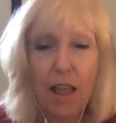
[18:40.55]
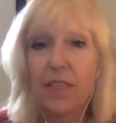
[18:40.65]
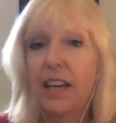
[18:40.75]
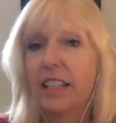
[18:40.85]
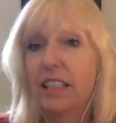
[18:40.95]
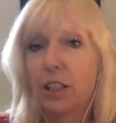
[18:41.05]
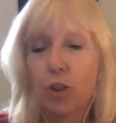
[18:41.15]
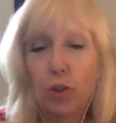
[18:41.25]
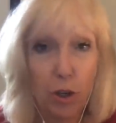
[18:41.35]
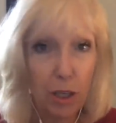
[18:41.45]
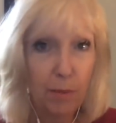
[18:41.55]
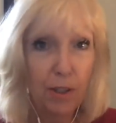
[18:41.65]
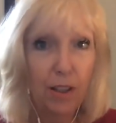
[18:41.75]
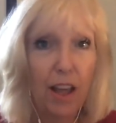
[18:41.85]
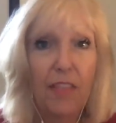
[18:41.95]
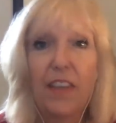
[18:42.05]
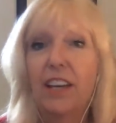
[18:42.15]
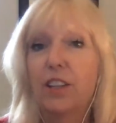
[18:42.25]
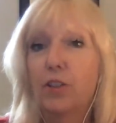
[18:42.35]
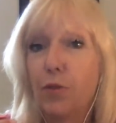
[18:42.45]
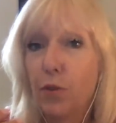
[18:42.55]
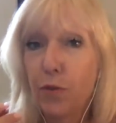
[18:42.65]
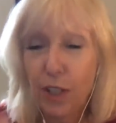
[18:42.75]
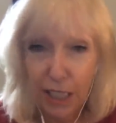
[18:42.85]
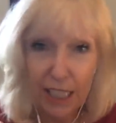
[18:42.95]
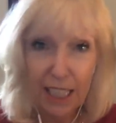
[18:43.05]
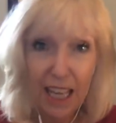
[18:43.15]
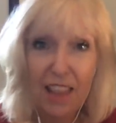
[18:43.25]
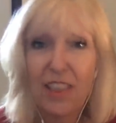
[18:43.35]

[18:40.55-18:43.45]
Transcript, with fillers: that is enjoyable, that is fulfilling,